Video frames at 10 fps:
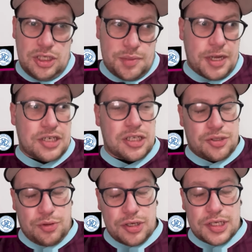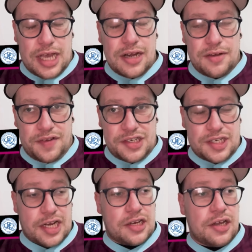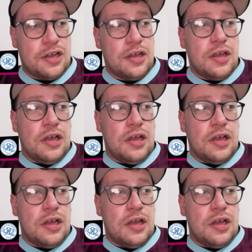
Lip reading: especially towards the end of his tenure,